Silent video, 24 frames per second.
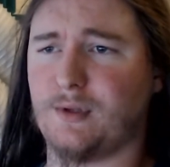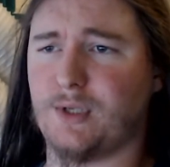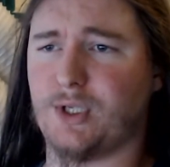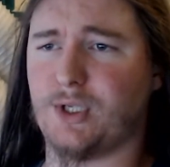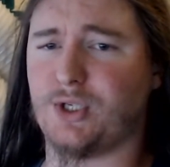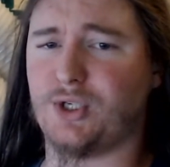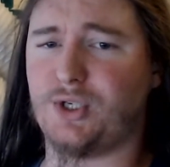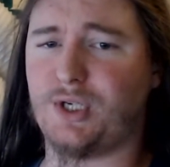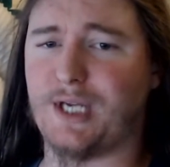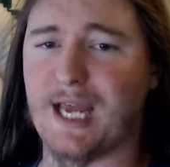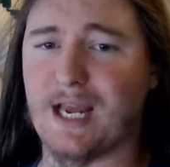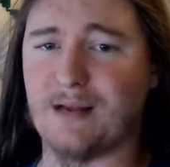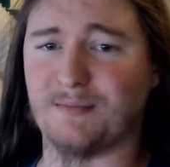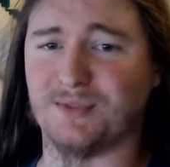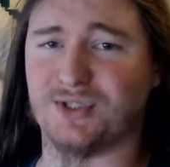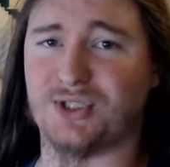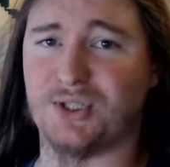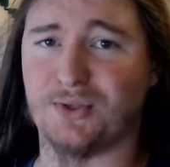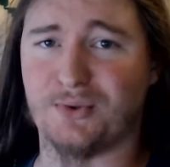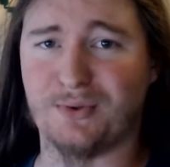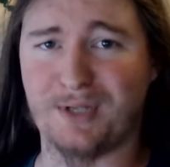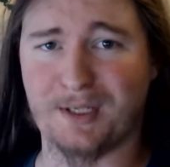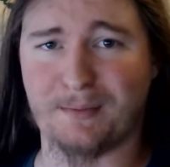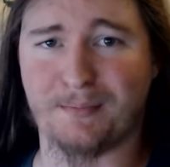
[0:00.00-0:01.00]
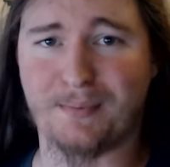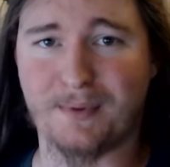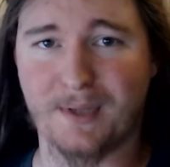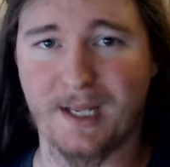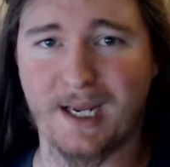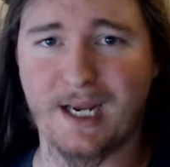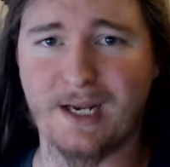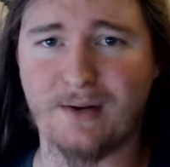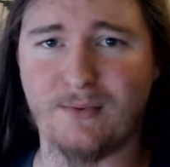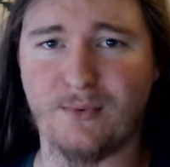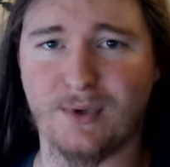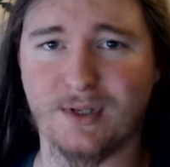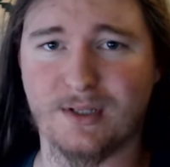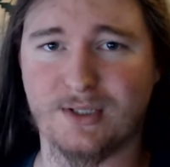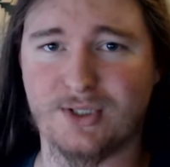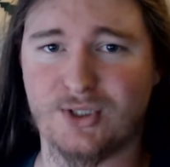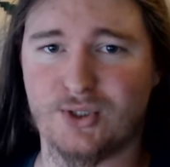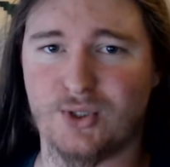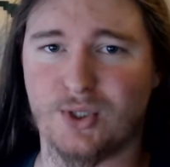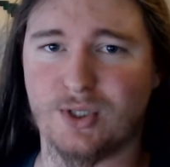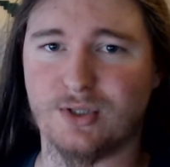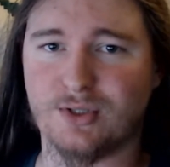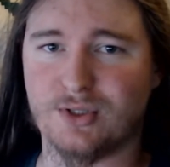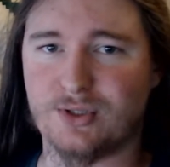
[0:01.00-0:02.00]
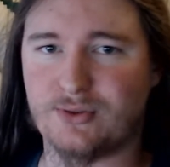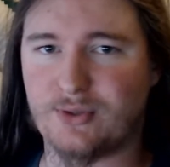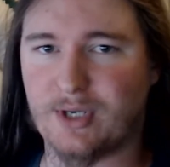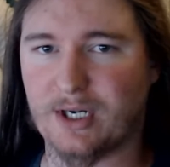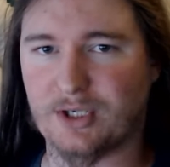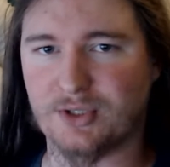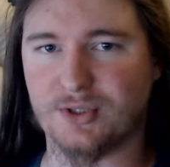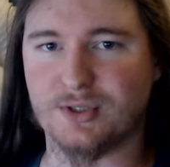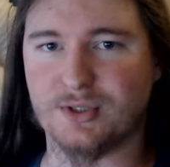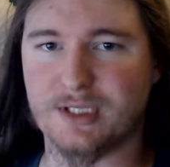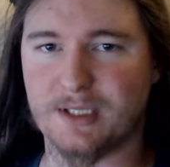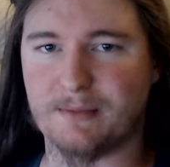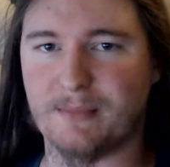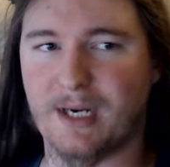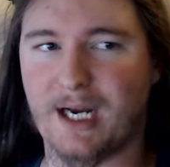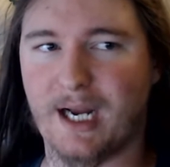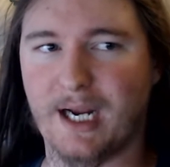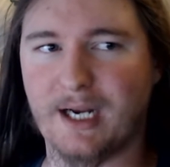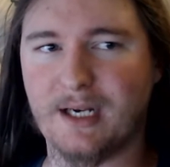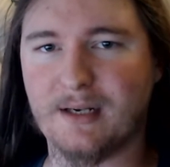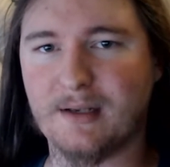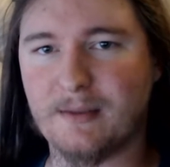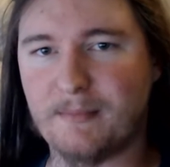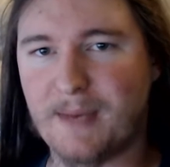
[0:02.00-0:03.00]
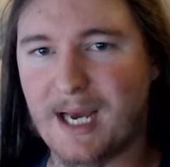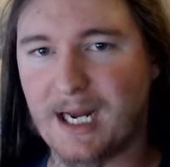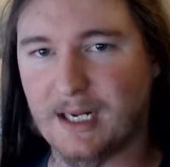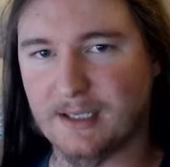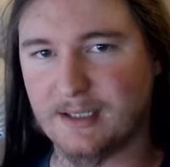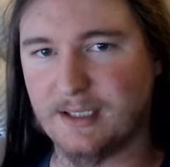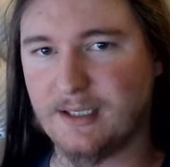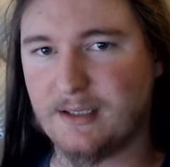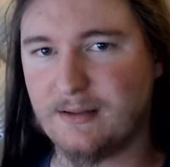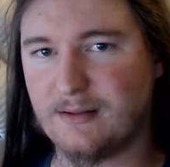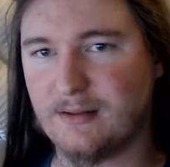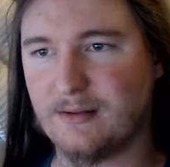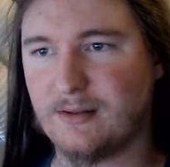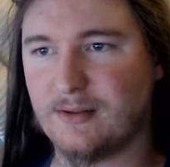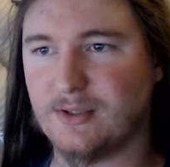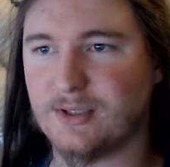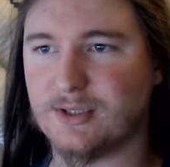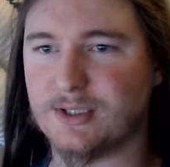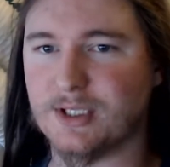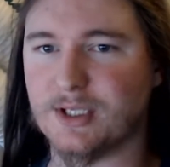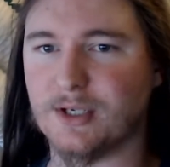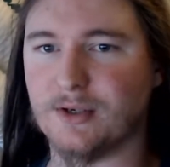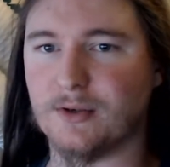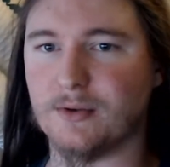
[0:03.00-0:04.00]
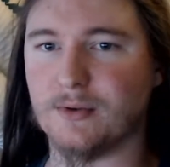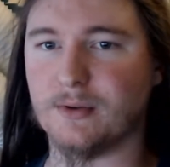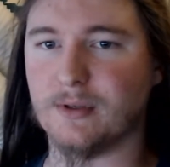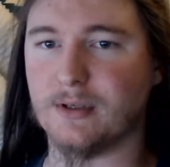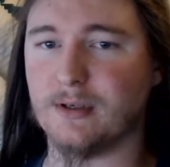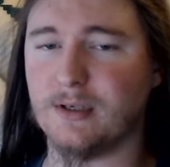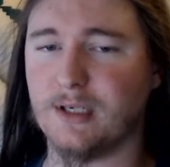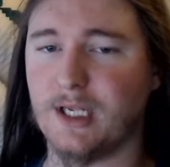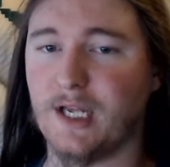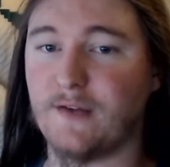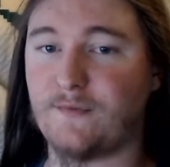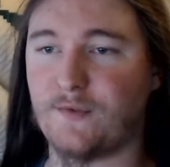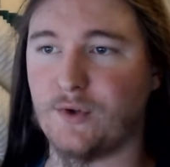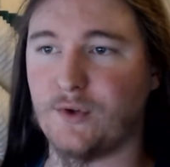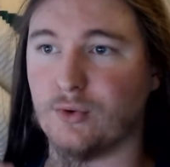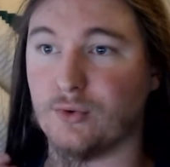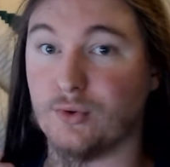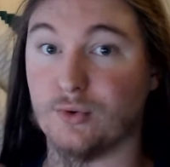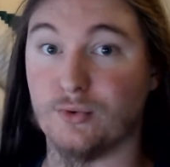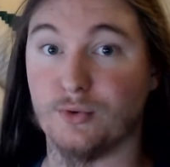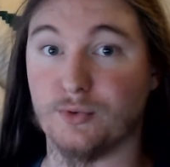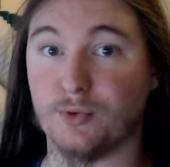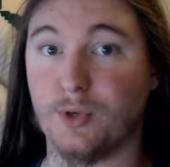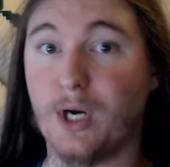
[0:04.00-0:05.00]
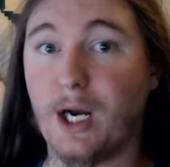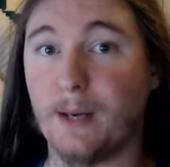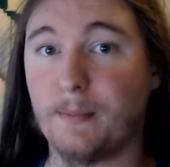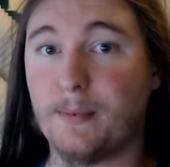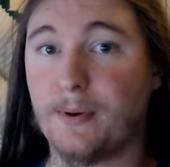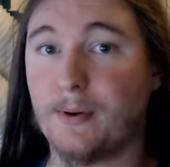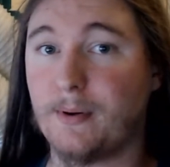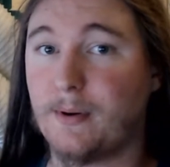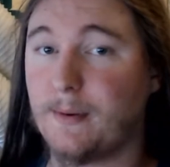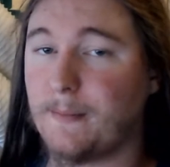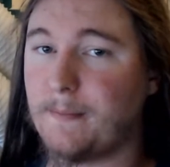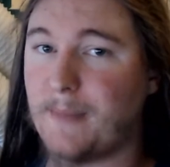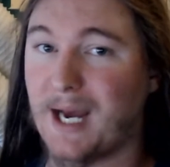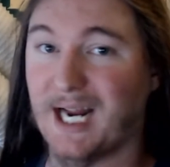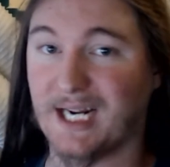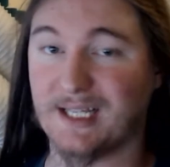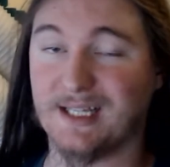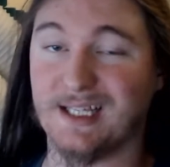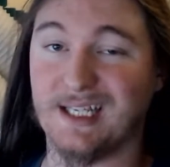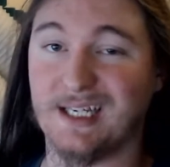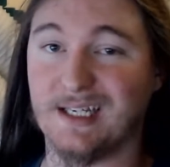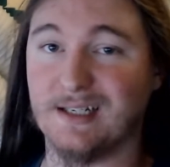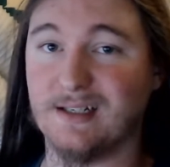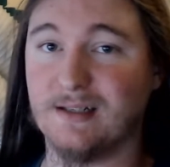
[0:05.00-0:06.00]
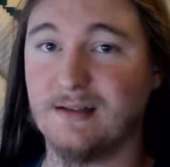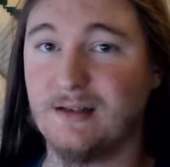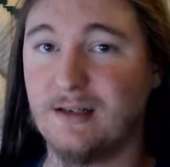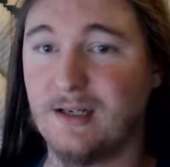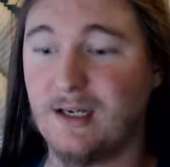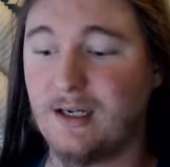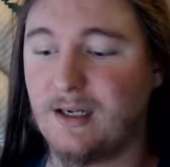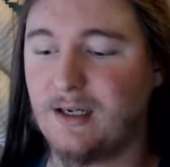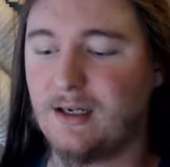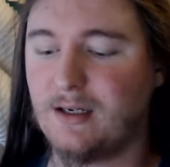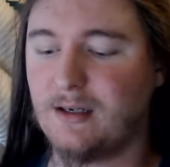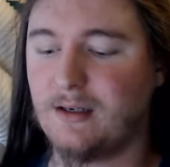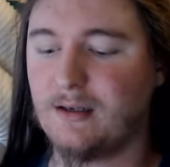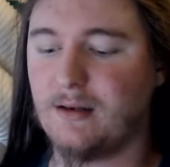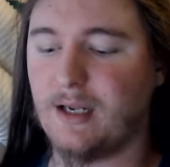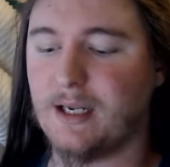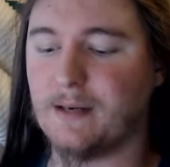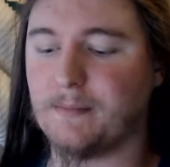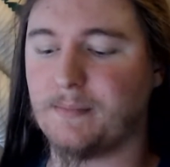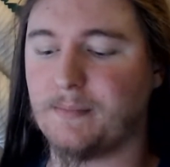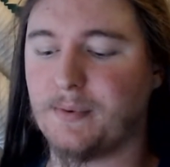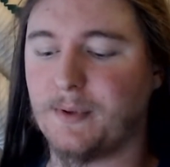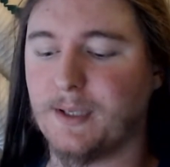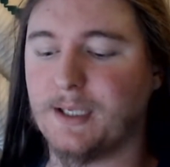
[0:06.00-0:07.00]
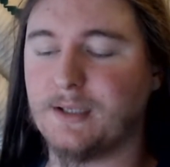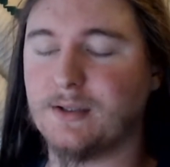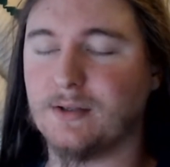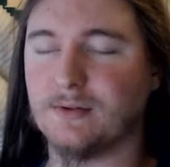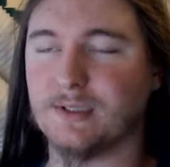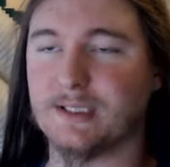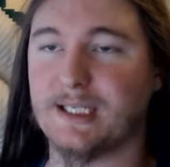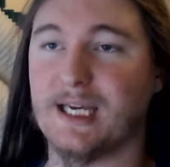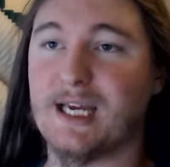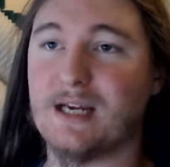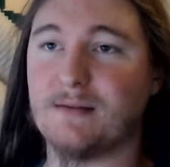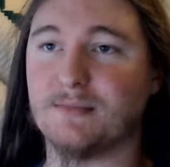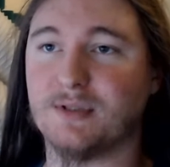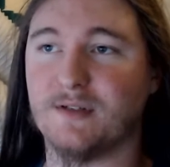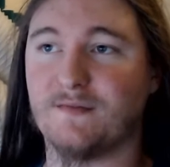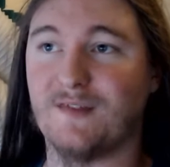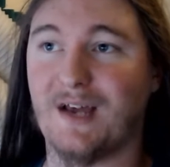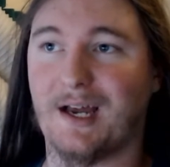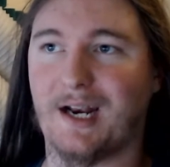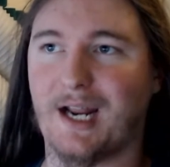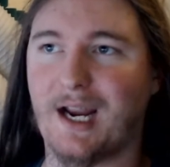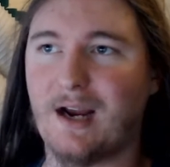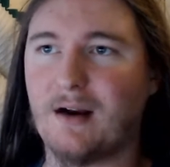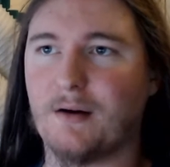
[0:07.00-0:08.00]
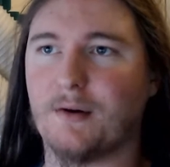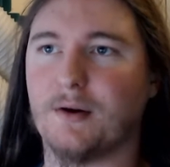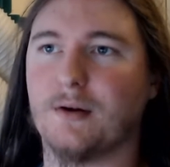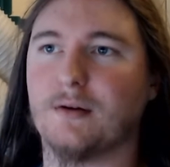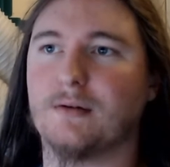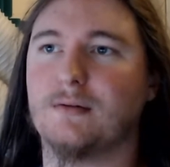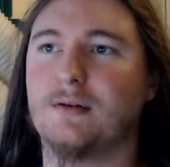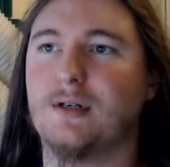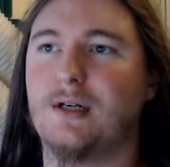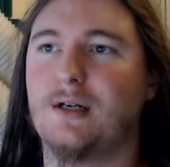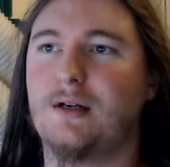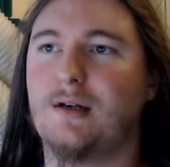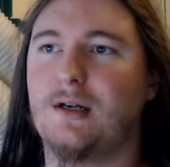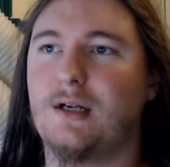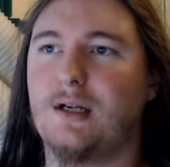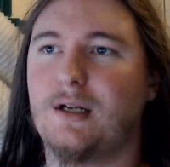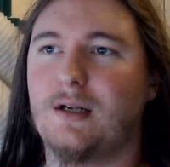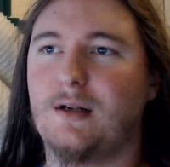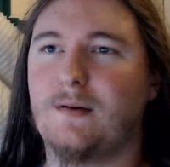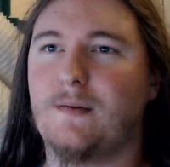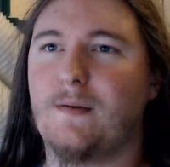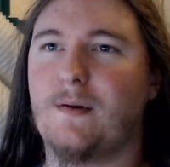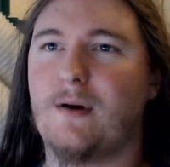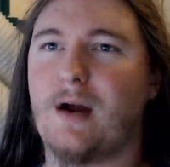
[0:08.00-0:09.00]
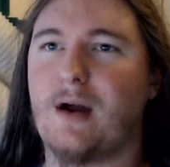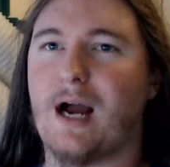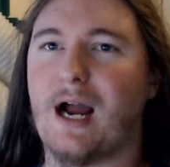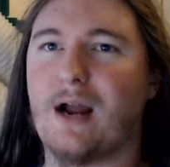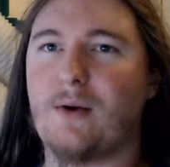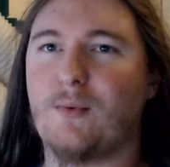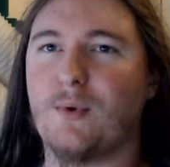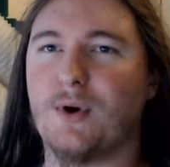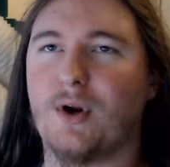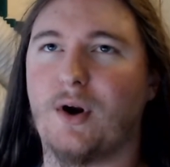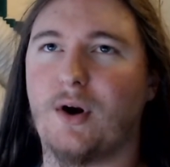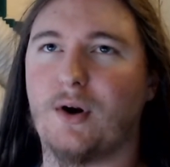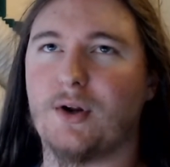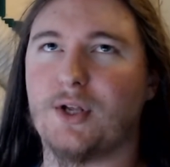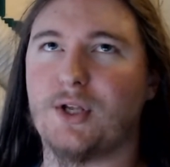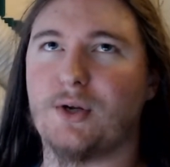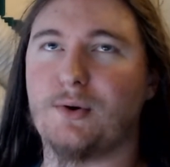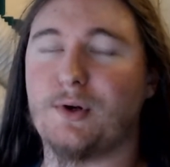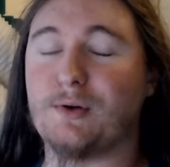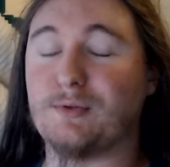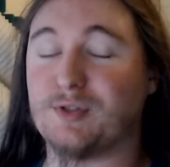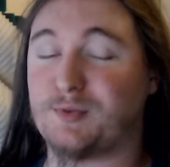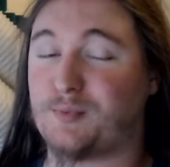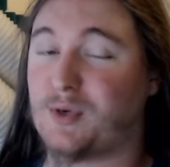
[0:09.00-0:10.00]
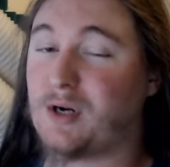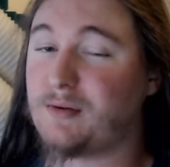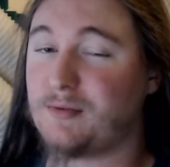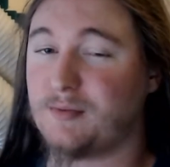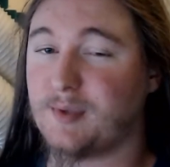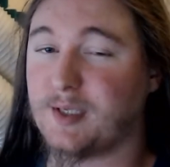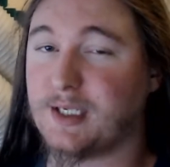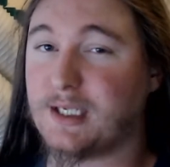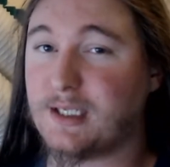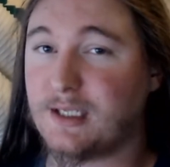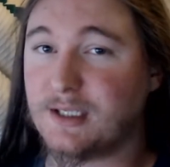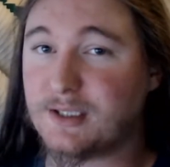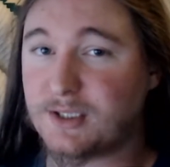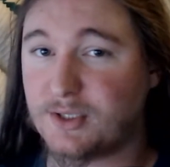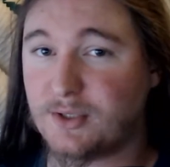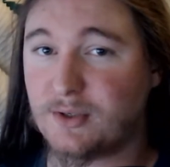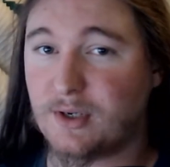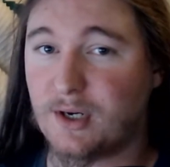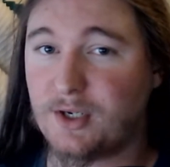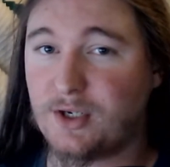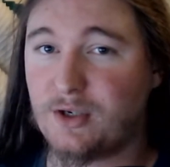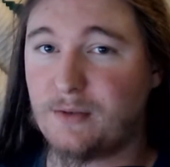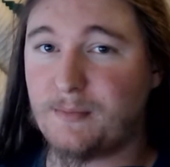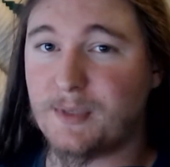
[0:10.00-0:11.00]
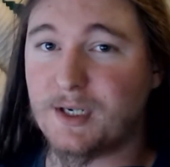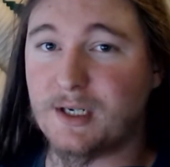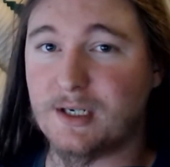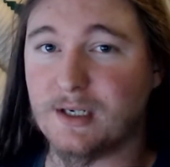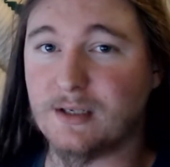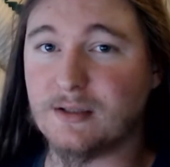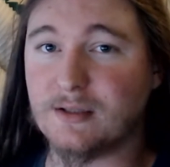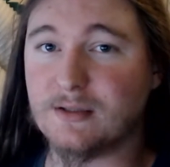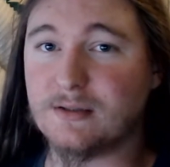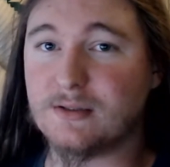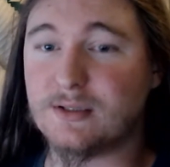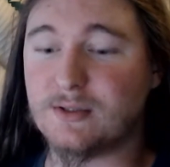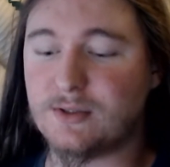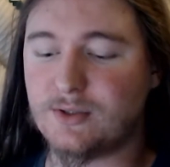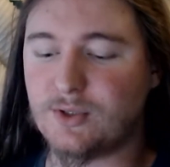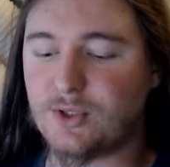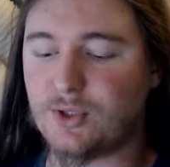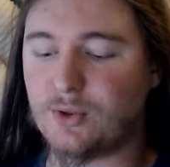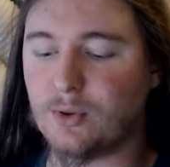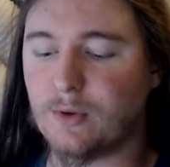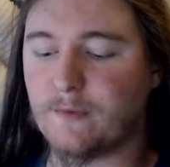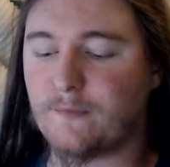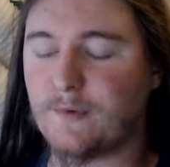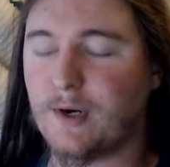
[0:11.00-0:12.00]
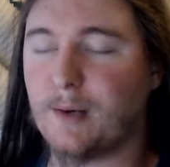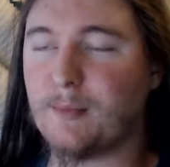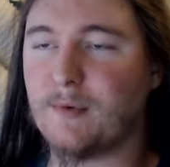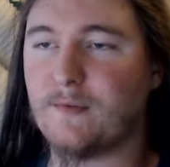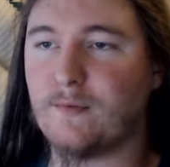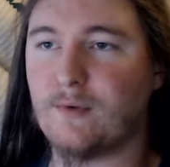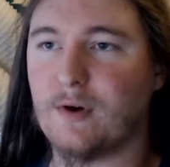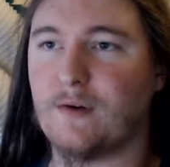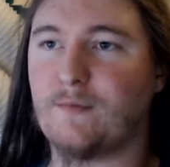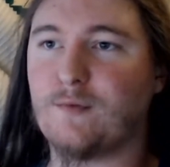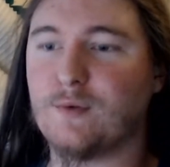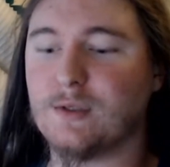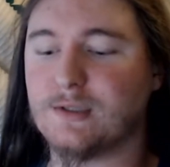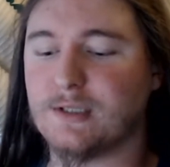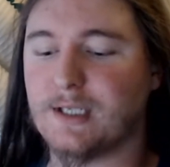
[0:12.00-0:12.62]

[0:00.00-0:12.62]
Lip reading: Games generally played with certain structures in mind back then, so if you grew up back then and played those games of that era, I would argue it was probably easier on you, because your frame of reference on